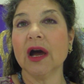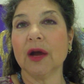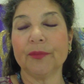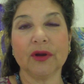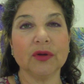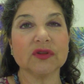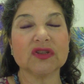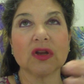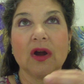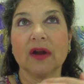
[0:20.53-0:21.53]

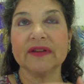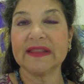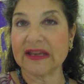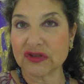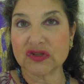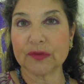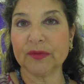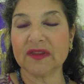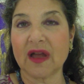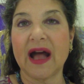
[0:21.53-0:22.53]
approach our relationship
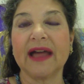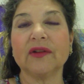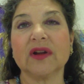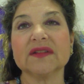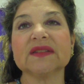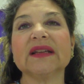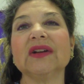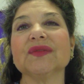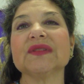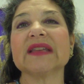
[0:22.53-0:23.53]
with God,
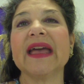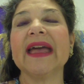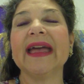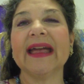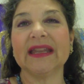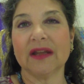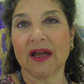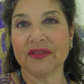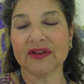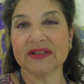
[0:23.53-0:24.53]
ourselves, and
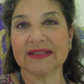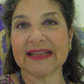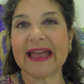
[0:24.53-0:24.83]
others.